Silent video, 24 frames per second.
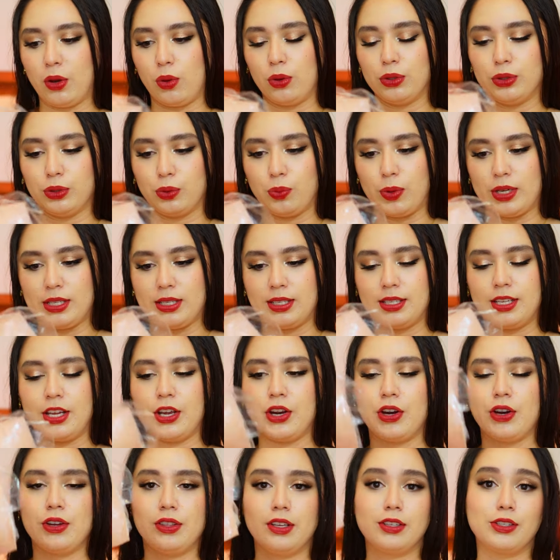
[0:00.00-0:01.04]
older ones
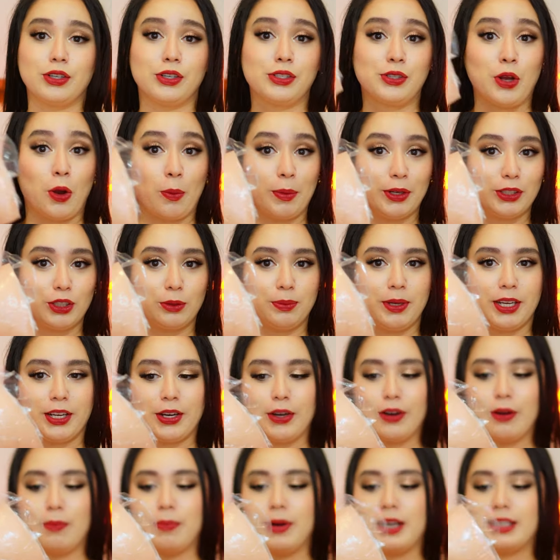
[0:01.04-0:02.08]
here. These are so much
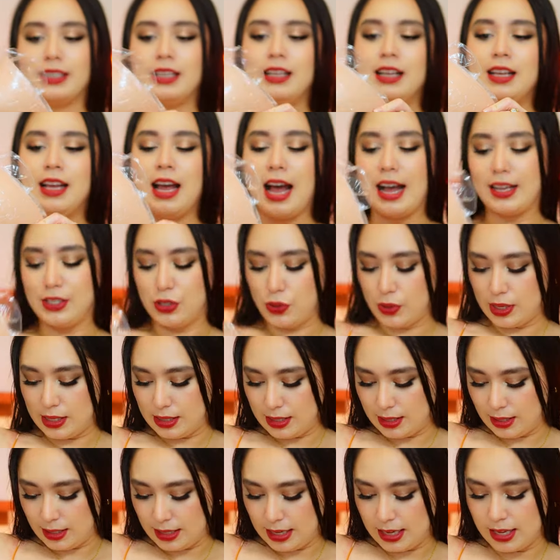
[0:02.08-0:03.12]
bigger, but as you
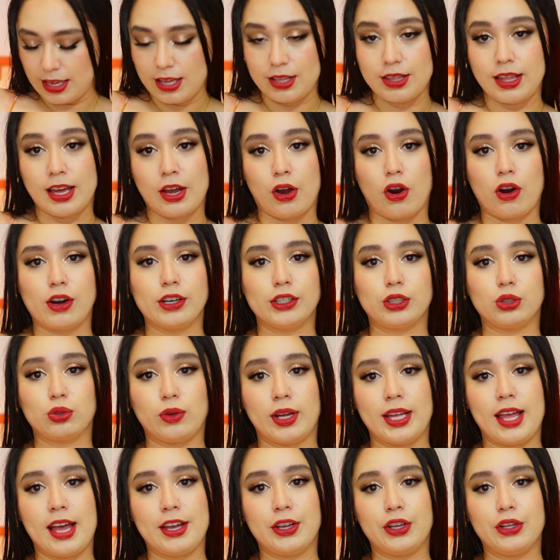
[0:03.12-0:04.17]
can see, they are
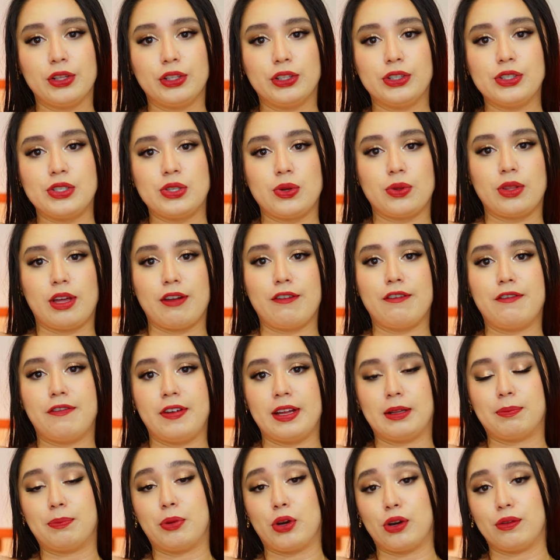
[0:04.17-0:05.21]
triangular, so they
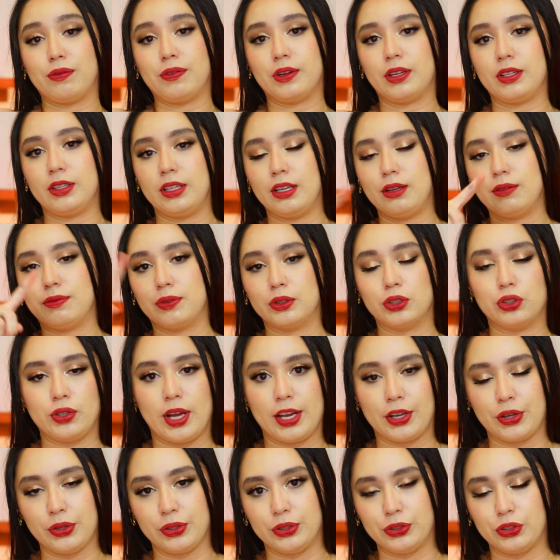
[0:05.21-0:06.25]
fit perfectly for
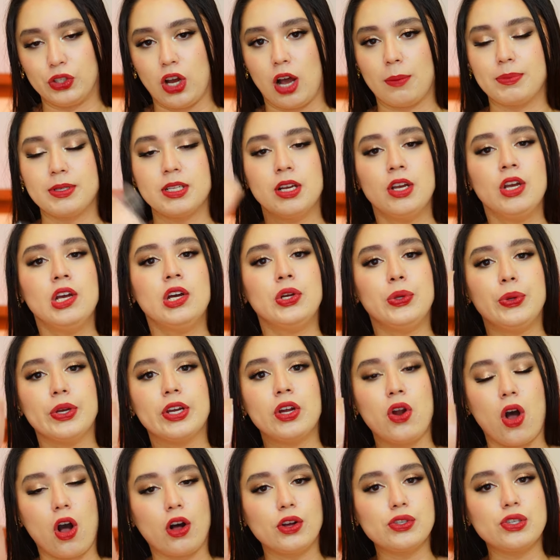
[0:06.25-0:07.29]
triangular tops. You
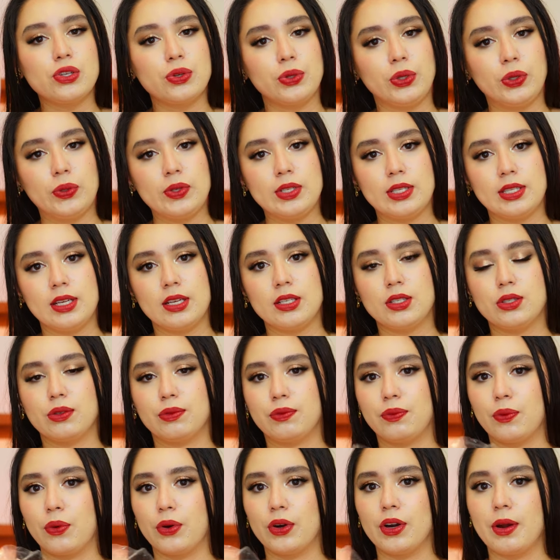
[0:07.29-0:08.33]
could also use this
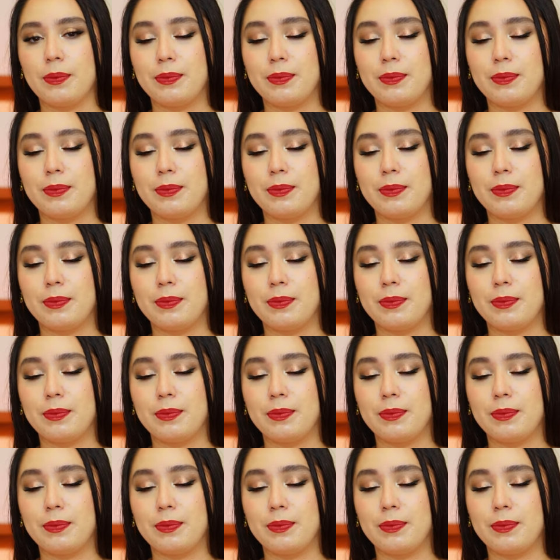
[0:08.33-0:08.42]
for